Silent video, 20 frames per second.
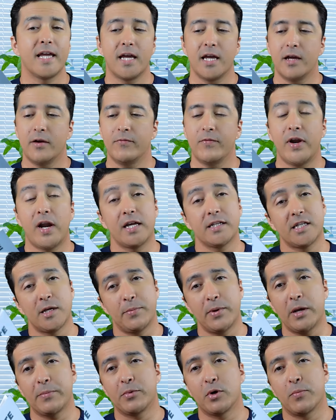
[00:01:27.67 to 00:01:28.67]
And when I say
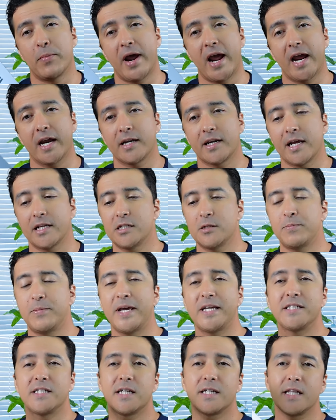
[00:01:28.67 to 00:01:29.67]
paperback, that's
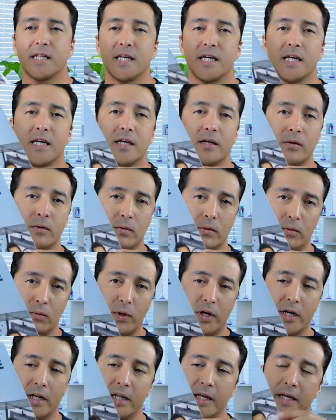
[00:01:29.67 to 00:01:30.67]
basically
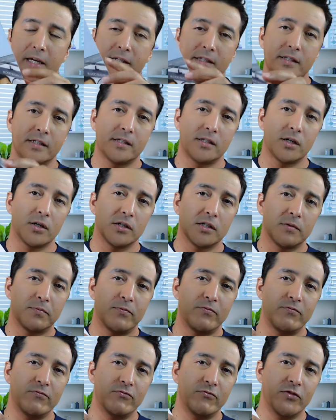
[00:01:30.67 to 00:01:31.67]
what it is. So it's
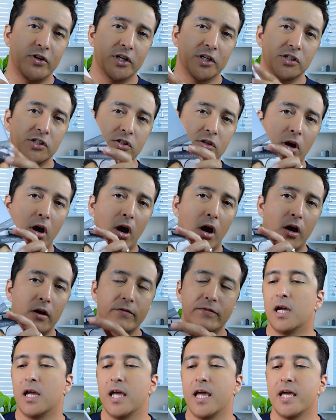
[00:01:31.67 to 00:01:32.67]
very
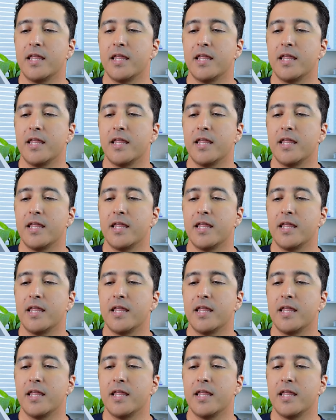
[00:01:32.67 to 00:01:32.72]
soft.